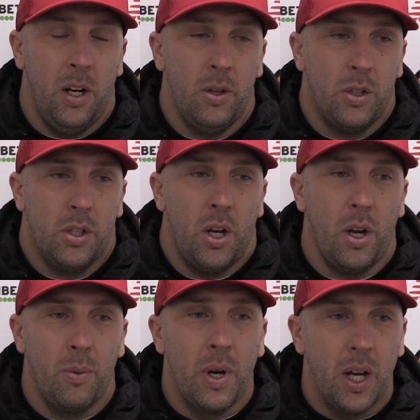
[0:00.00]
I just don't
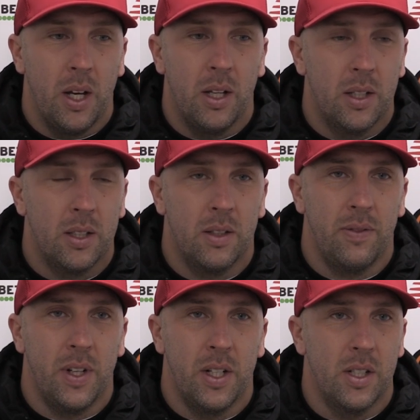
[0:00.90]
know where
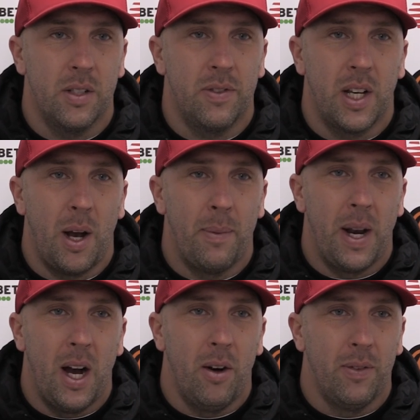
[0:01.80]
defenders, if they're
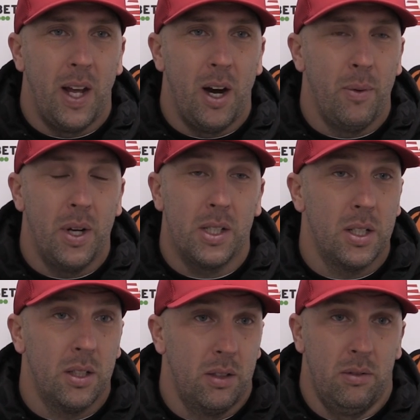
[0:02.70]
coming out now, where
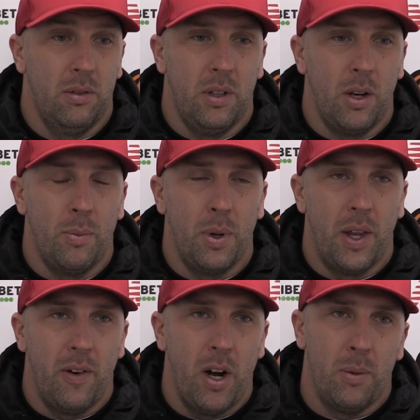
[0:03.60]
to, they've got to put
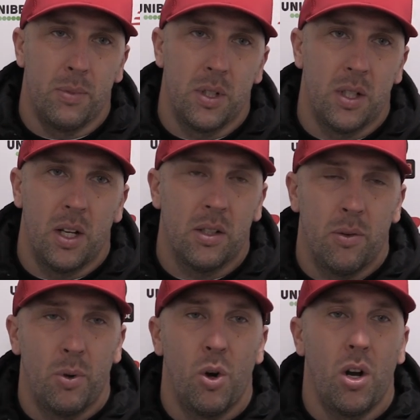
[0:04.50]
their arms. Is that
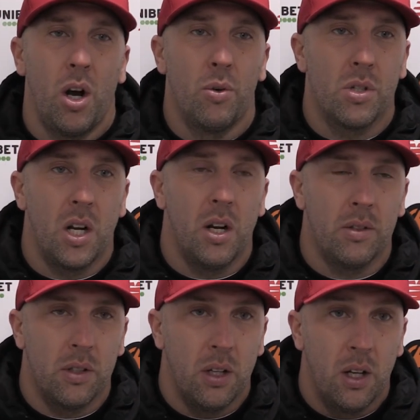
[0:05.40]
something we've got to coach
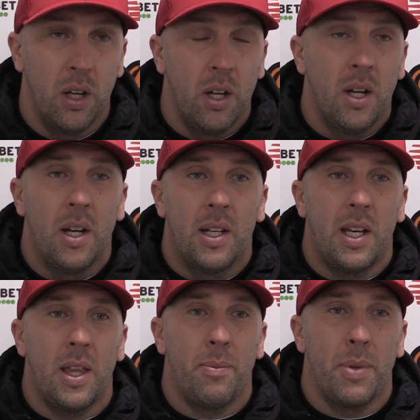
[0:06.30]
now to
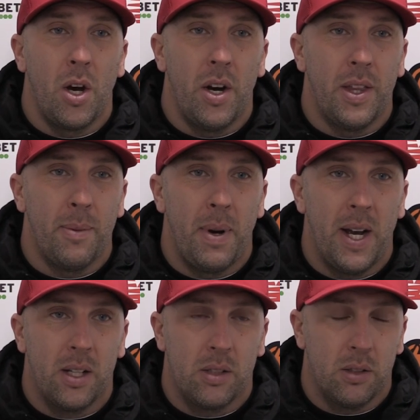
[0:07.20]
get them behind their
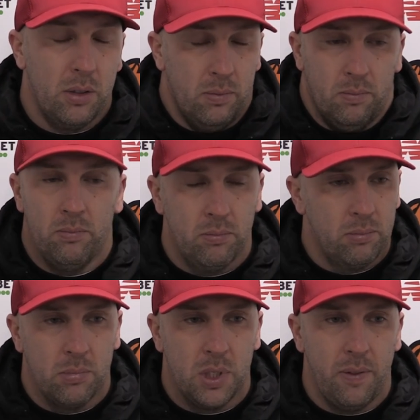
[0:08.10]
backs and
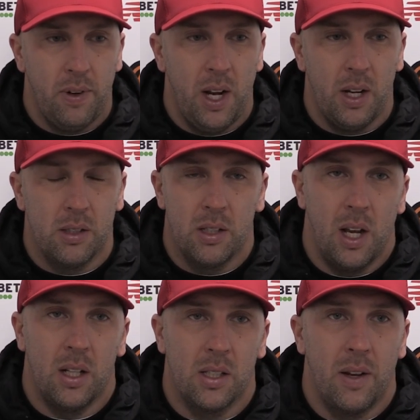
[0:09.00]
stuff like that? Because his
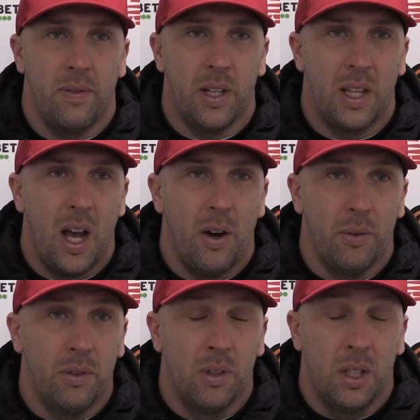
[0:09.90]
hand's definitely
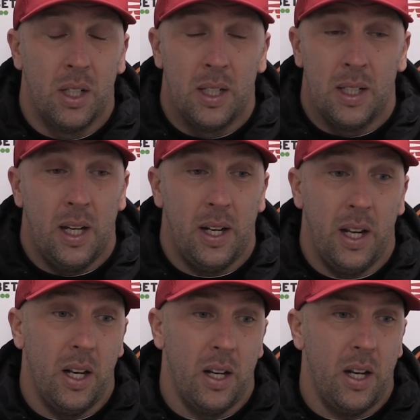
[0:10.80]
down and
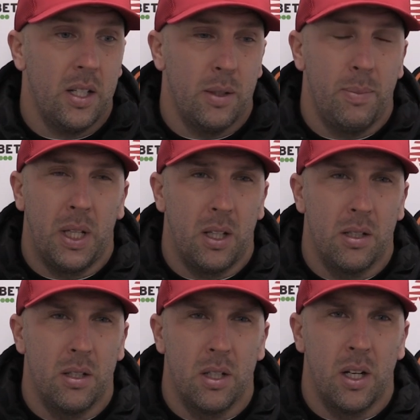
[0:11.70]
in, and that's a big
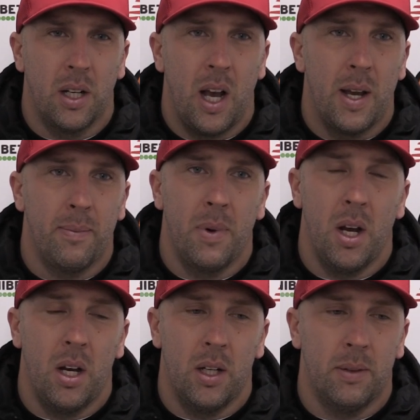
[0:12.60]
decision in the game.
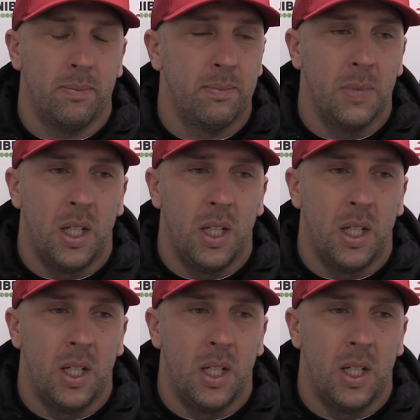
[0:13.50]
I